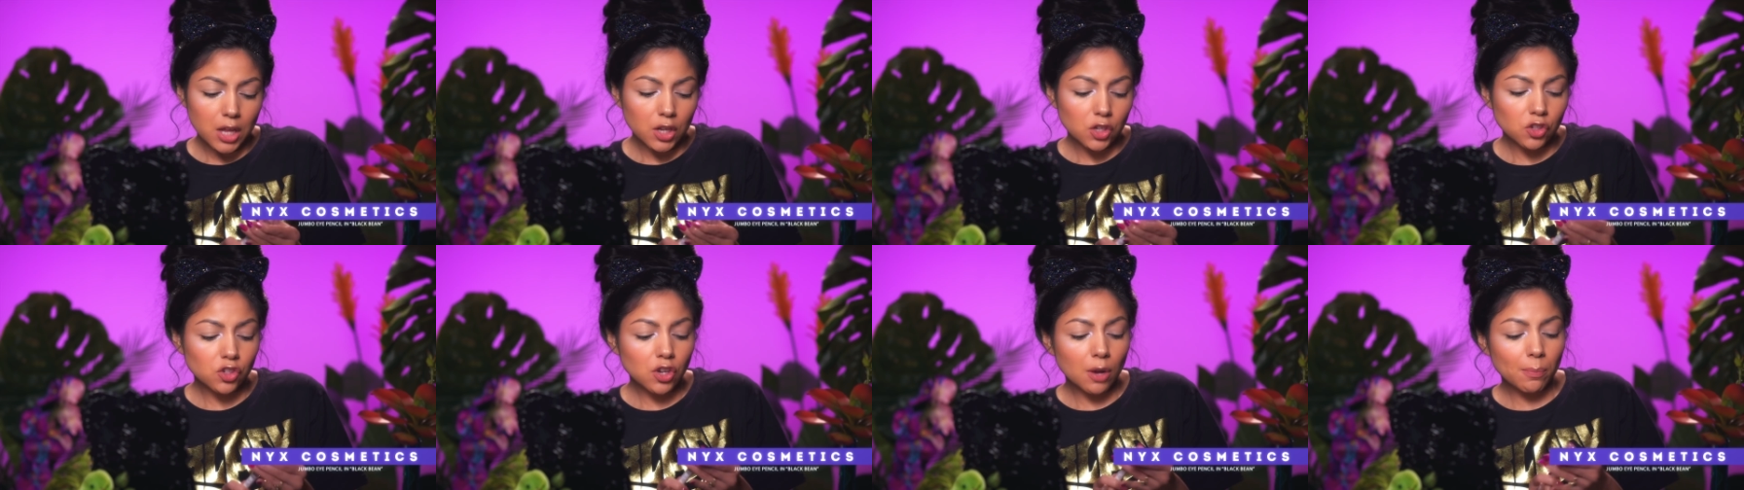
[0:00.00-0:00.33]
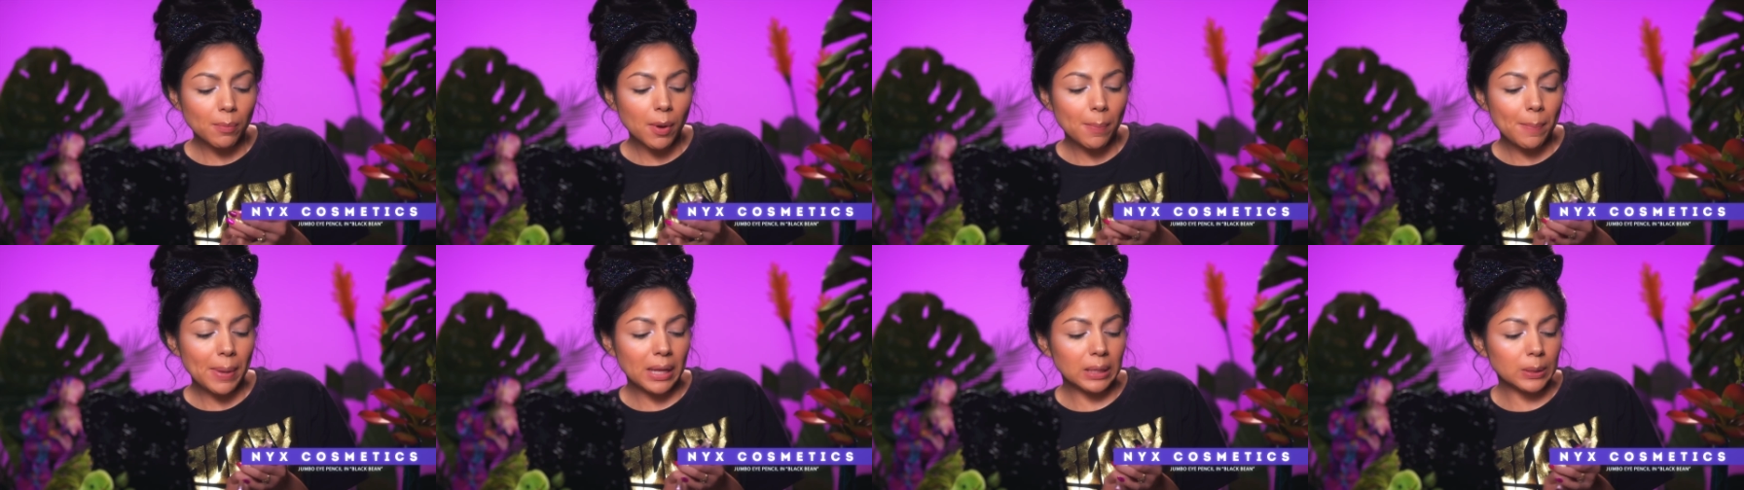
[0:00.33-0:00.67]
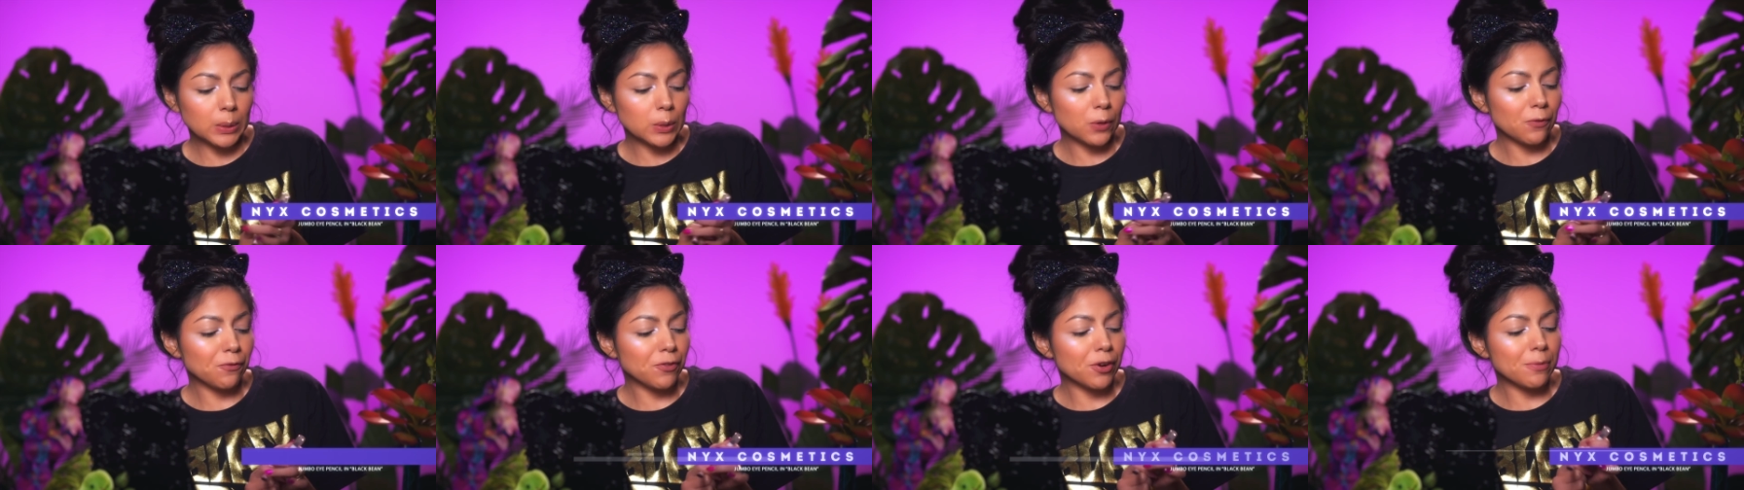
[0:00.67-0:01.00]
Jumbo
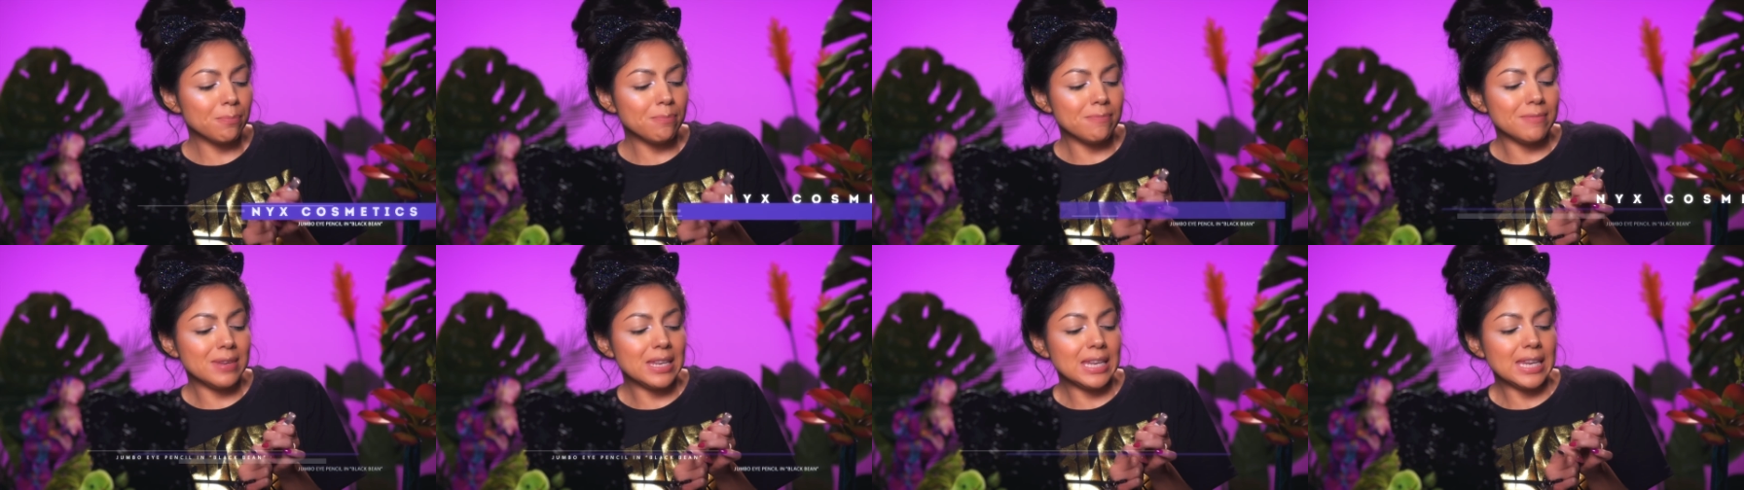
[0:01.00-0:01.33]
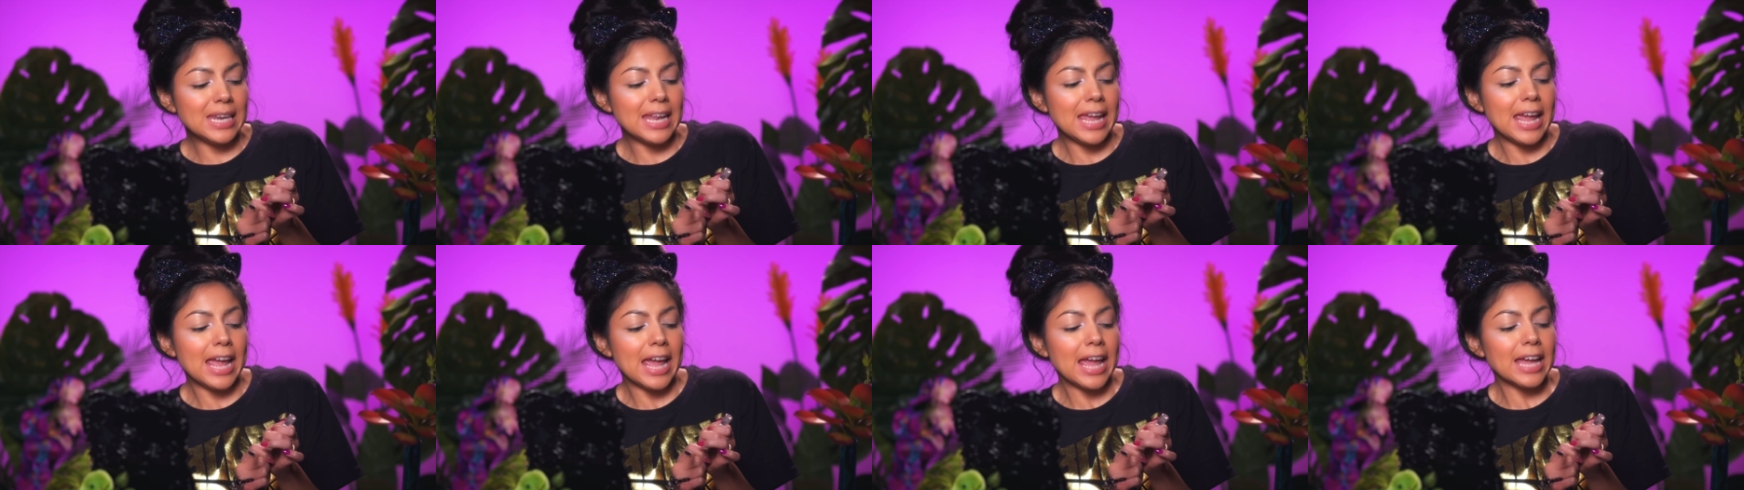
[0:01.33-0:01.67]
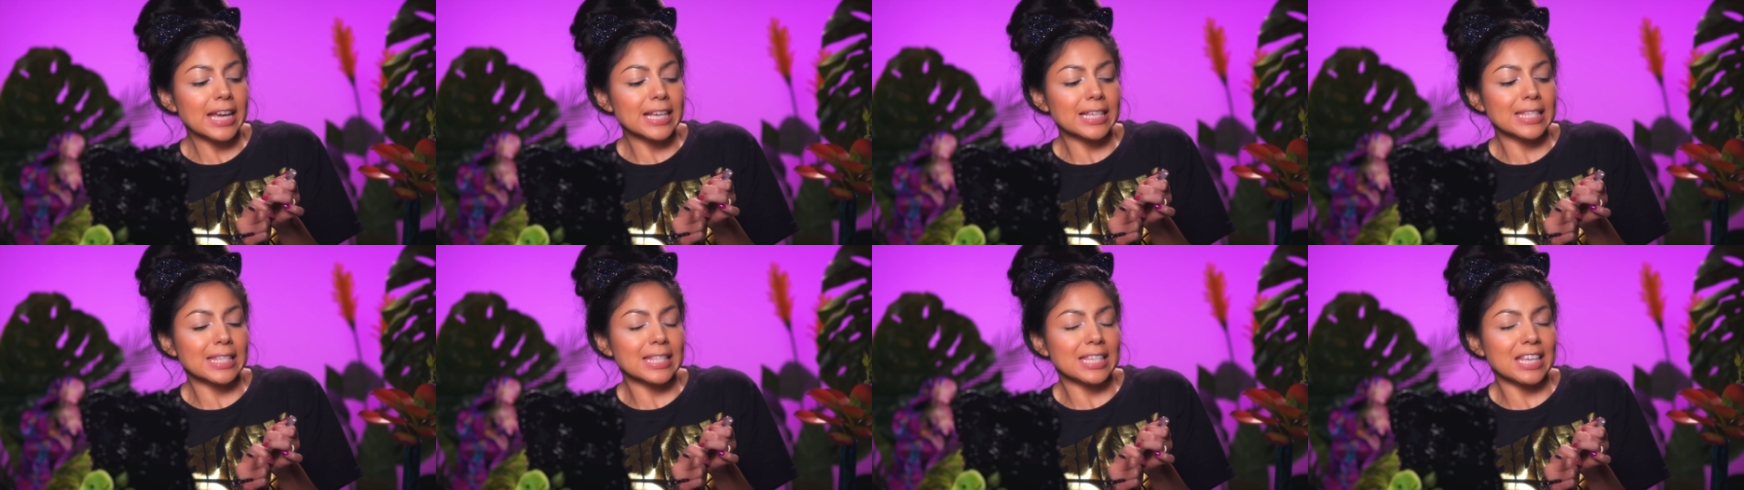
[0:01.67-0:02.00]
Pencil from
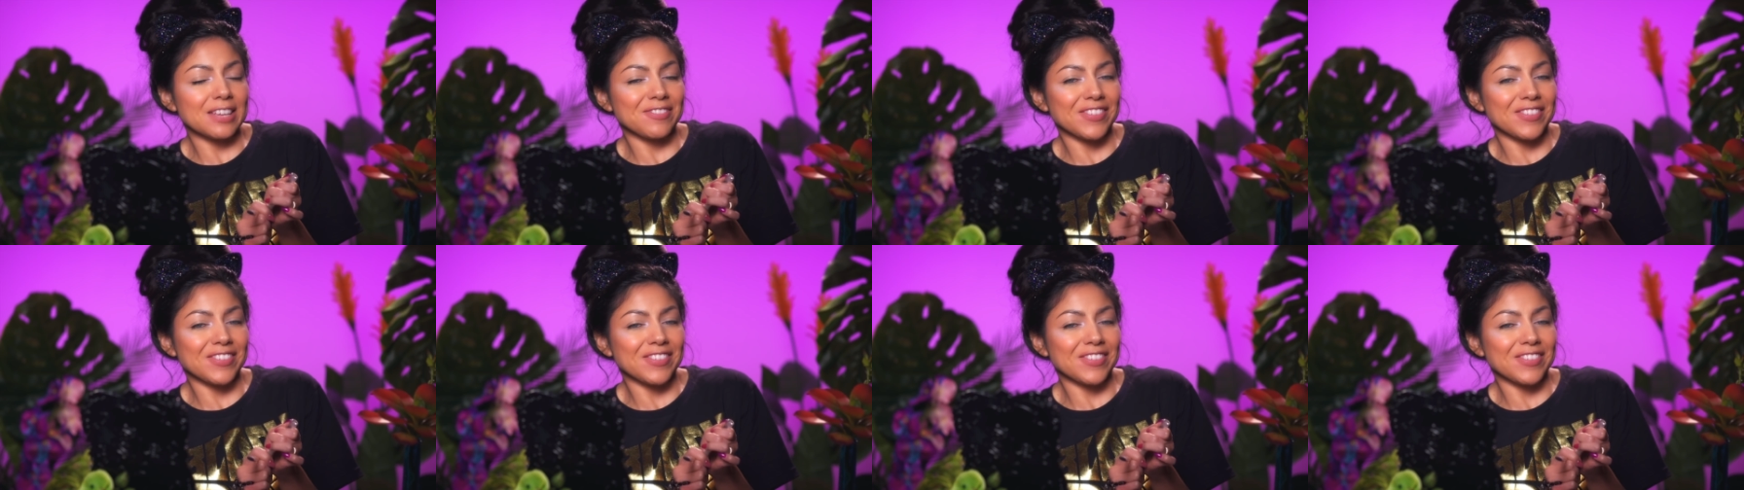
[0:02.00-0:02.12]
NYX,